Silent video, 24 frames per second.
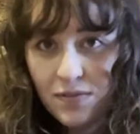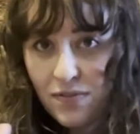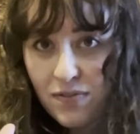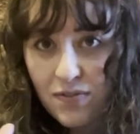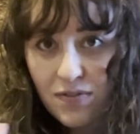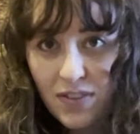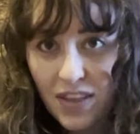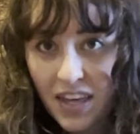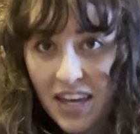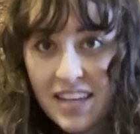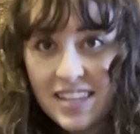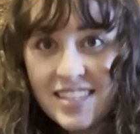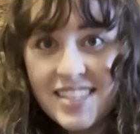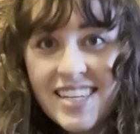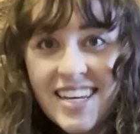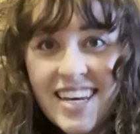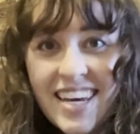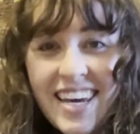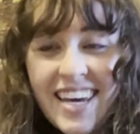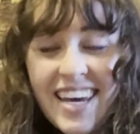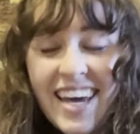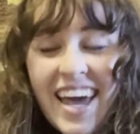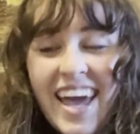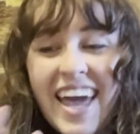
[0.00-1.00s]
things.
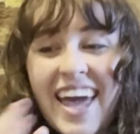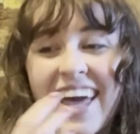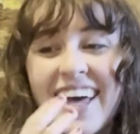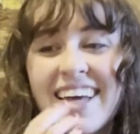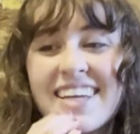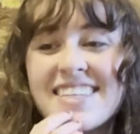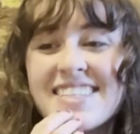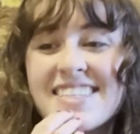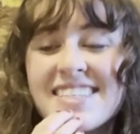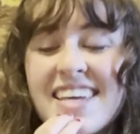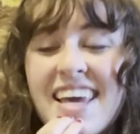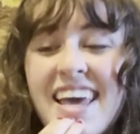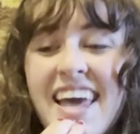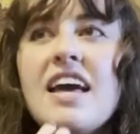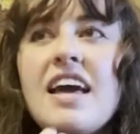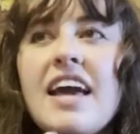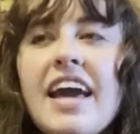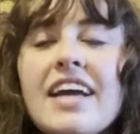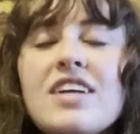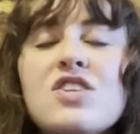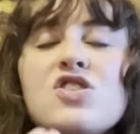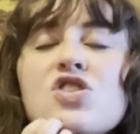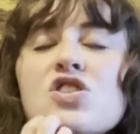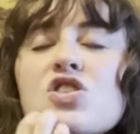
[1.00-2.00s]
And
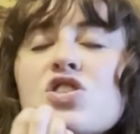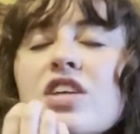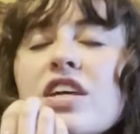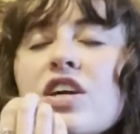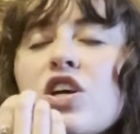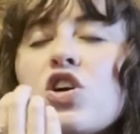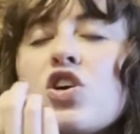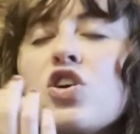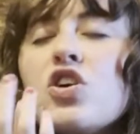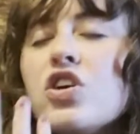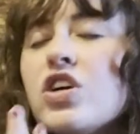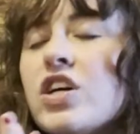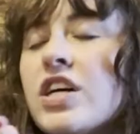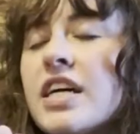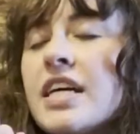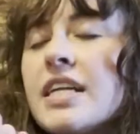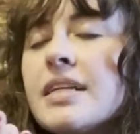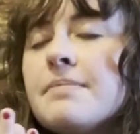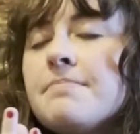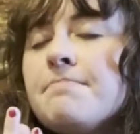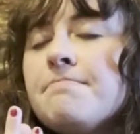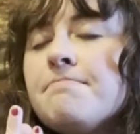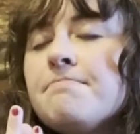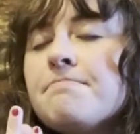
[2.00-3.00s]
it's just like
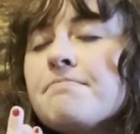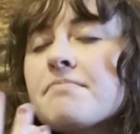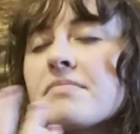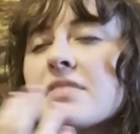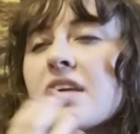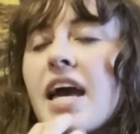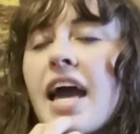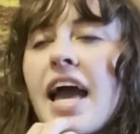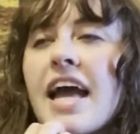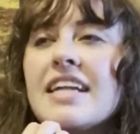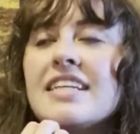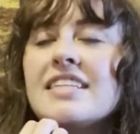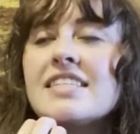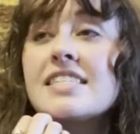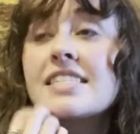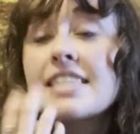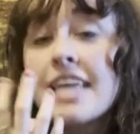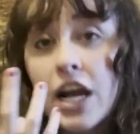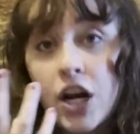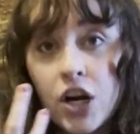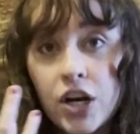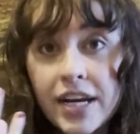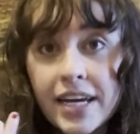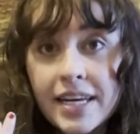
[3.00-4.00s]
good and
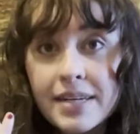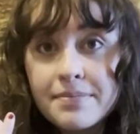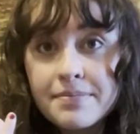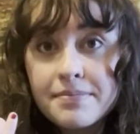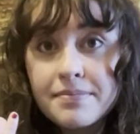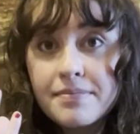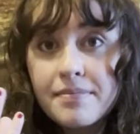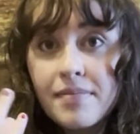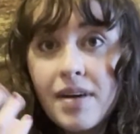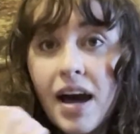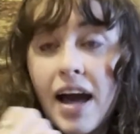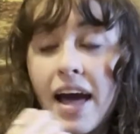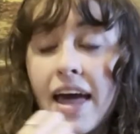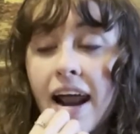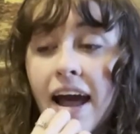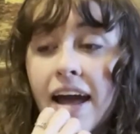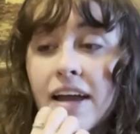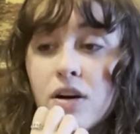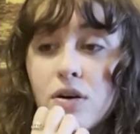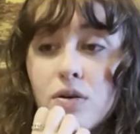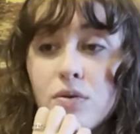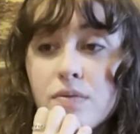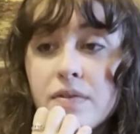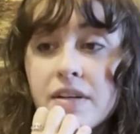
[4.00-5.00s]
scary. And I
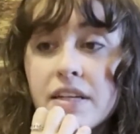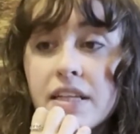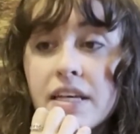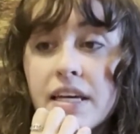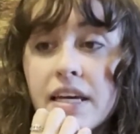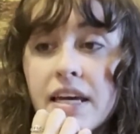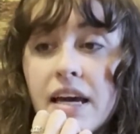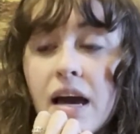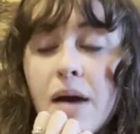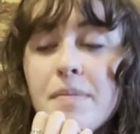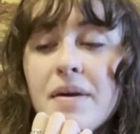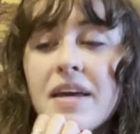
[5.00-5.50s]
don't read